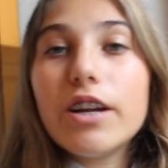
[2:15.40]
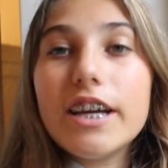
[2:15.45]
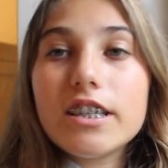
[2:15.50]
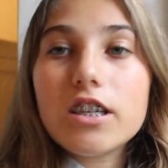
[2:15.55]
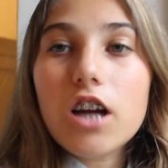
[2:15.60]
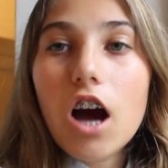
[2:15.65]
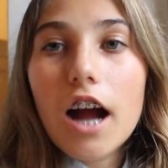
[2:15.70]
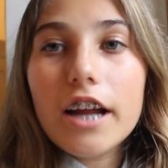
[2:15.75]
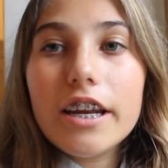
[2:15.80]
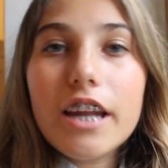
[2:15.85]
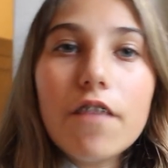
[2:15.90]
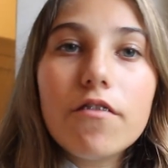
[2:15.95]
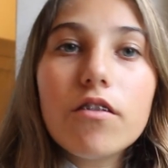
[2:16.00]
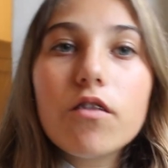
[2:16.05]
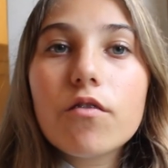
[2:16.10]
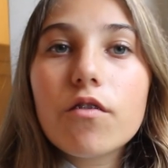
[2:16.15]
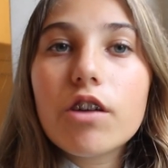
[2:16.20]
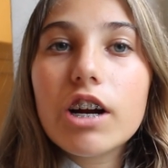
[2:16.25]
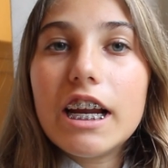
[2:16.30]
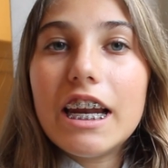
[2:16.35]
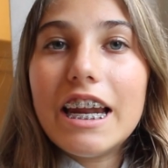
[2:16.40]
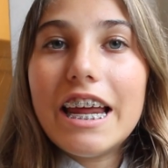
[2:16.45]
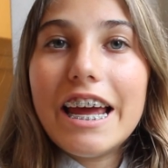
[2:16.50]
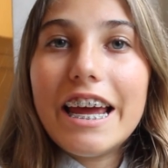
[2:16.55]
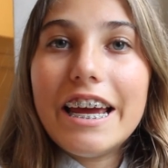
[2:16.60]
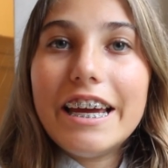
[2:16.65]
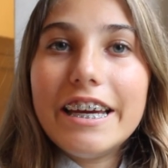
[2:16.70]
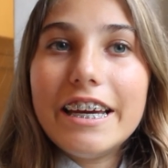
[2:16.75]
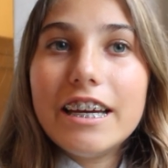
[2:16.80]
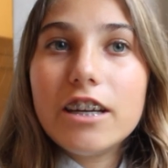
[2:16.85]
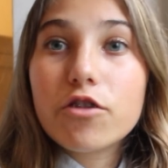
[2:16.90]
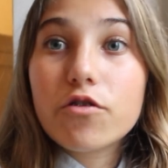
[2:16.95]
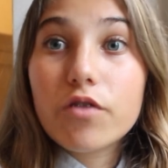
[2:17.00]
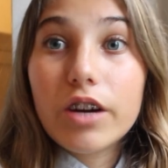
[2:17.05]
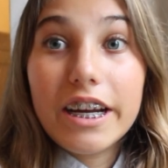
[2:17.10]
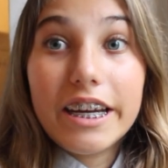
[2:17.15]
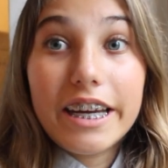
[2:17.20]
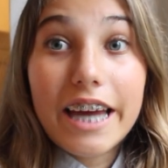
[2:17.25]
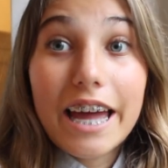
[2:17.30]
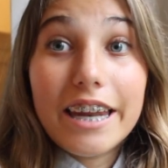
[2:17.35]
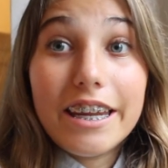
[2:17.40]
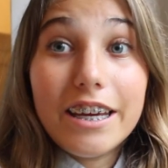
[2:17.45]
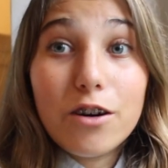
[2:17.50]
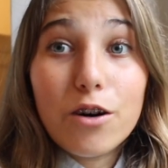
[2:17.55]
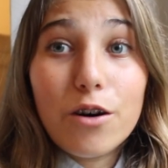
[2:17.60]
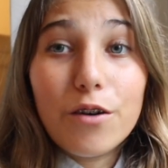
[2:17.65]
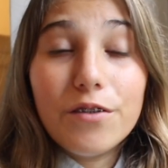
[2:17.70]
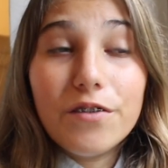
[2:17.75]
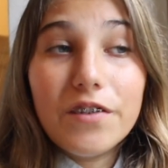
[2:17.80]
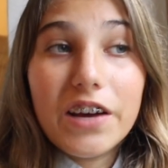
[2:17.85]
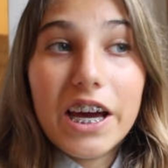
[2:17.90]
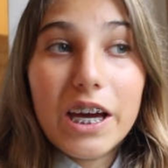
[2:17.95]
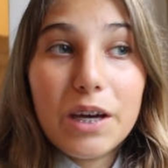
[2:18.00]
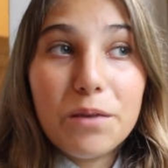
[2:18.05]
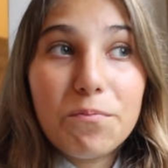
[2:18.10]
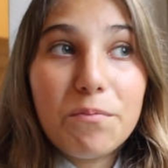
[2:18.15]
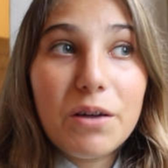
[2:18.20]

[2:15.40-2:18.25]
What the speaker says: honest, I never really drink any coffee,